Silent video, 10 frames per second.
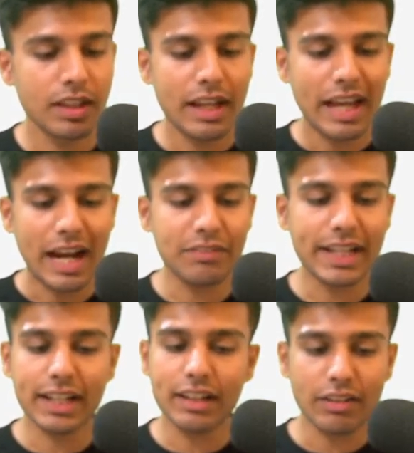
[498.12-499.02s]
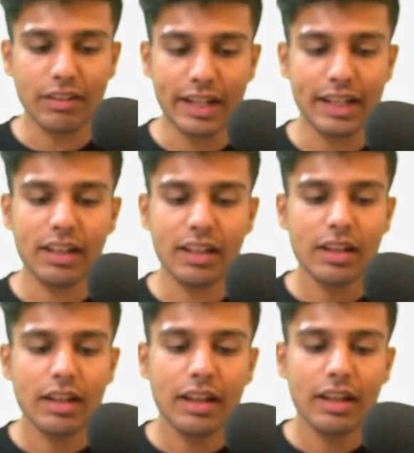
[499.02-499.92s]
I have taken array
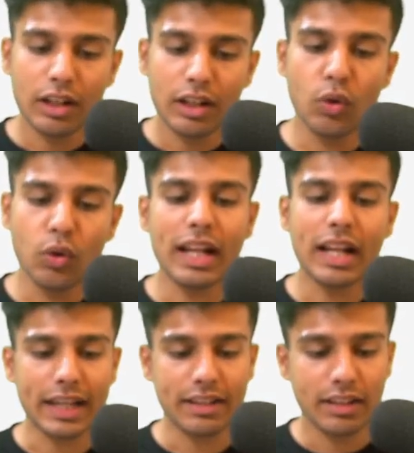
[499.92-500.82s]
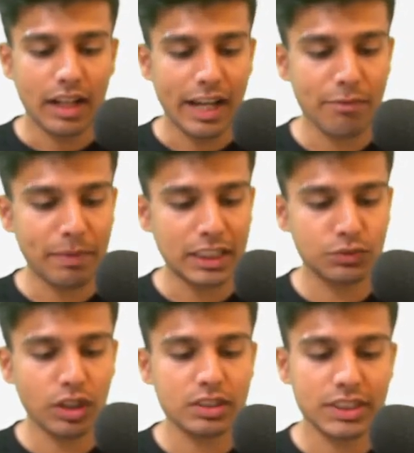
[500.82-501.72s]
low and high. I have passed
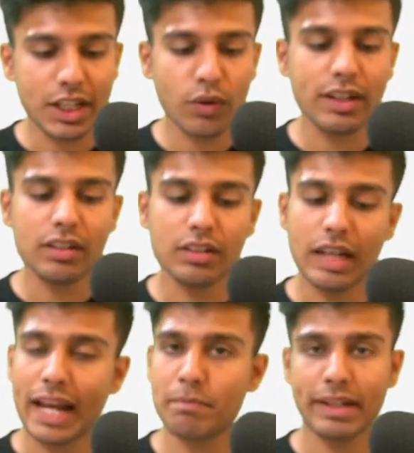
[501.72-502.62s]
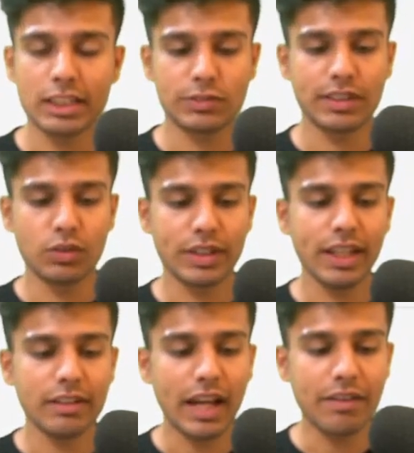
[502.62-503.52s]
what? 0 and -1.
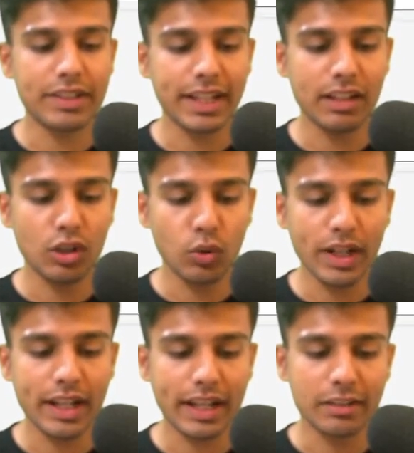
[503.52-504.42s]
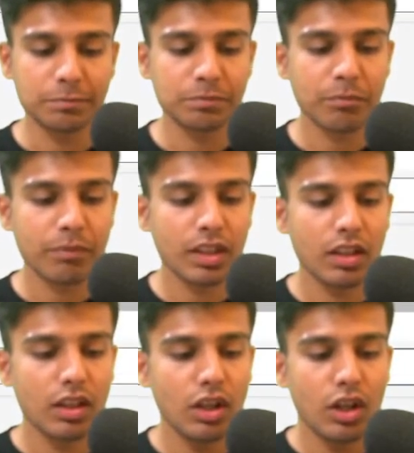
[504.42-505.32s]
Okay, I have taken low and high.
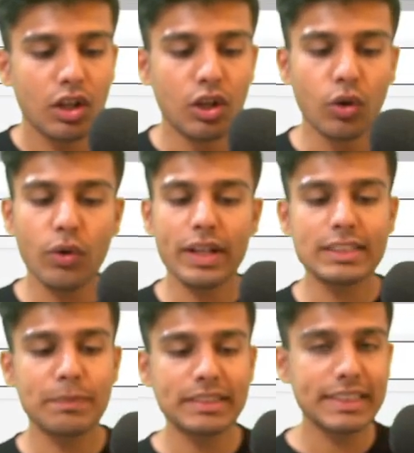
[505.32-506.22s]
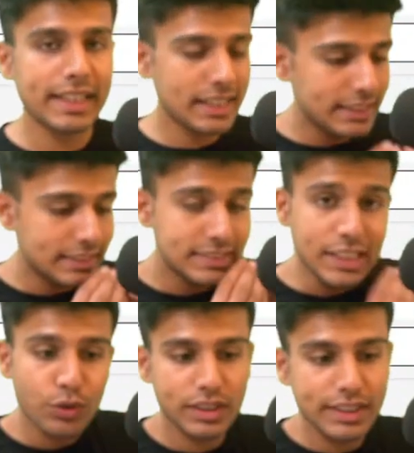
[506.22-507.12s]
Low is basically the
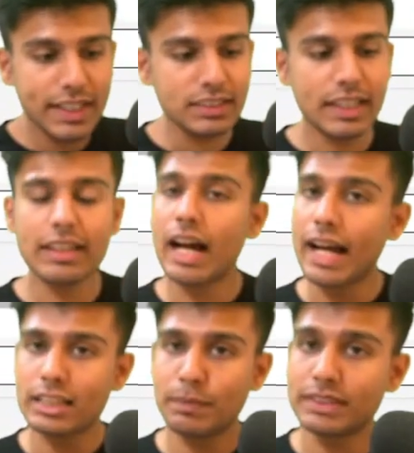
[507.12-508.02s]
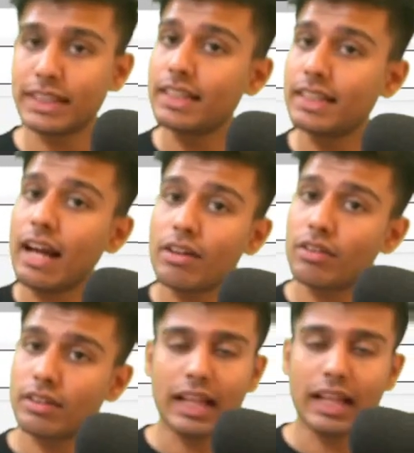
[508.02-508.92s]
0th index and high is basically the
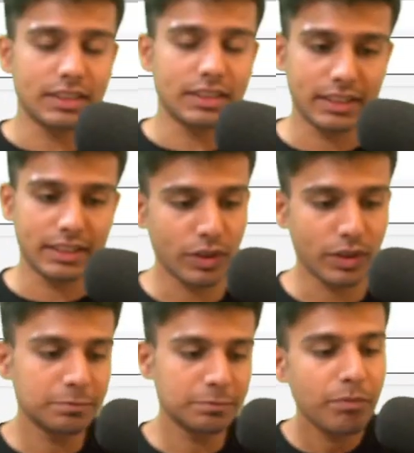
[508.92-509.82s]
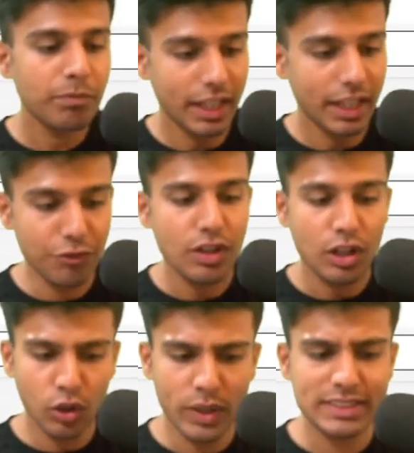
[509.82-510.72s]
last index. Okay, if
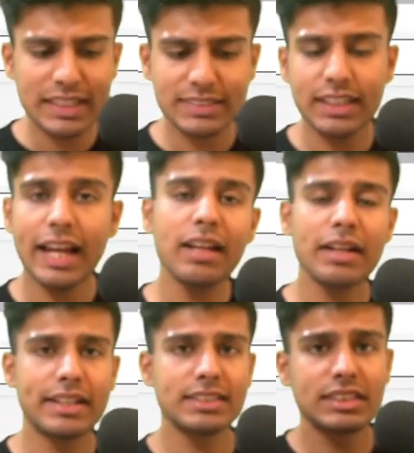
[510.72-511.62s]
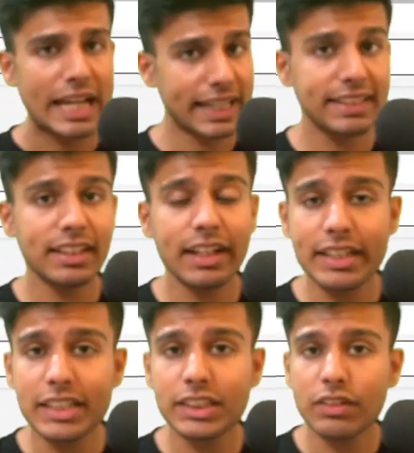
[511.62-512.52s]
low is less than high, it is checking the
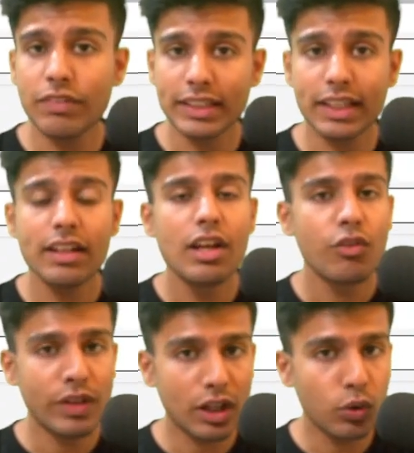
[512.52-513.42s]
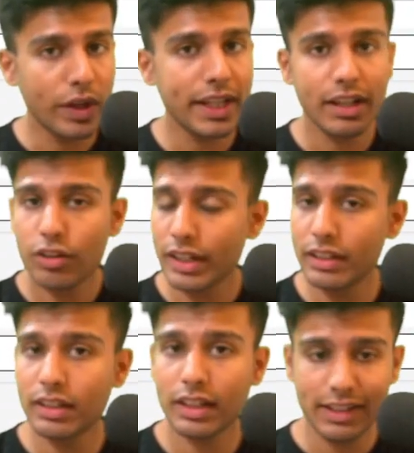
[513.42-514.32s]
condition whether we are going in
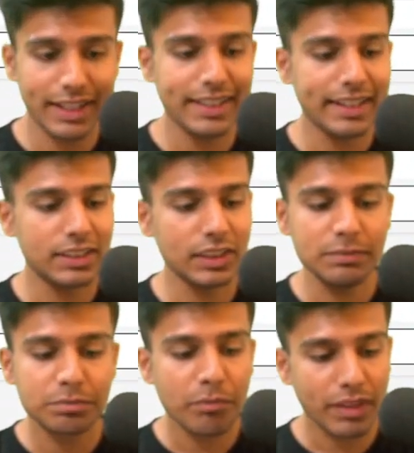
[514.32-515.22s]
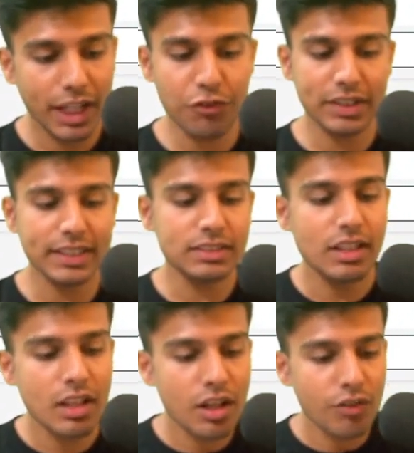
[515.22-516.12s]
the correct direction. If it is,
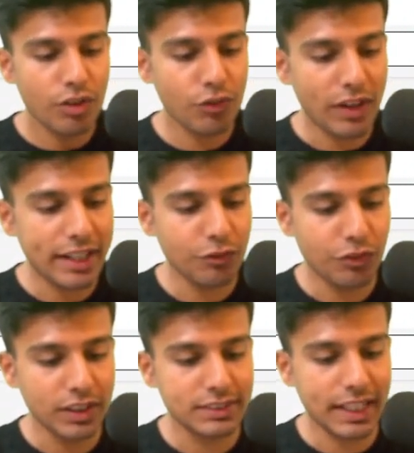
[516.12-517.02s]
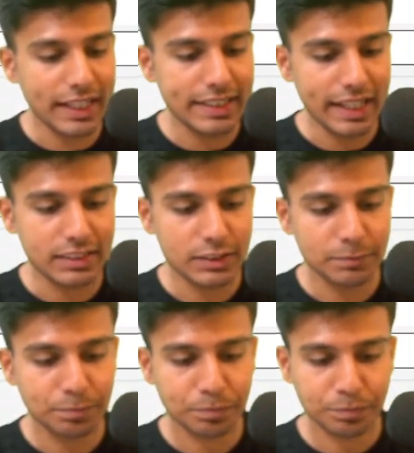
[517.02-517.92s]
we'll find first the index.
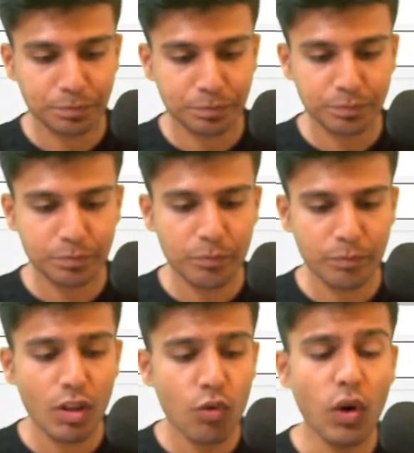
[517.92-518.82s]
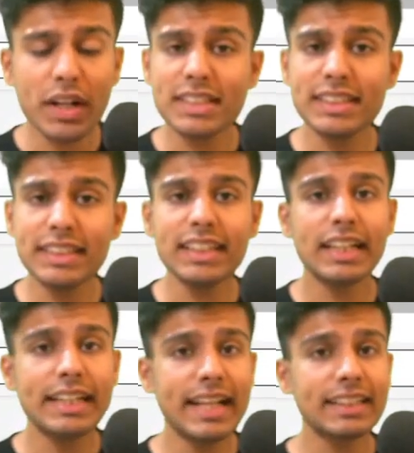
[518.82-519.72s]
What is index?
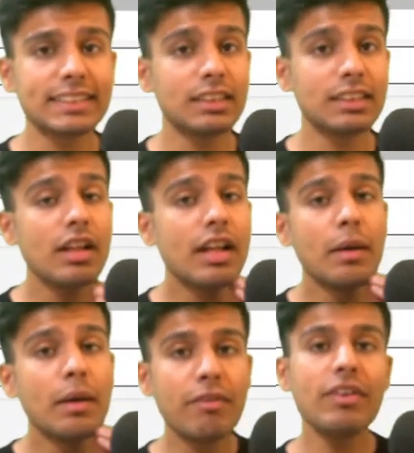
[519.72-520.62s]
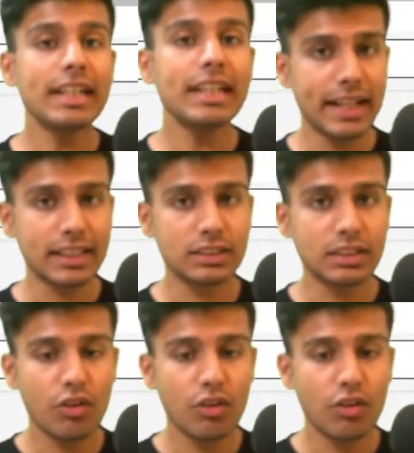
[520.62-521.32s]
Index is the pivot index.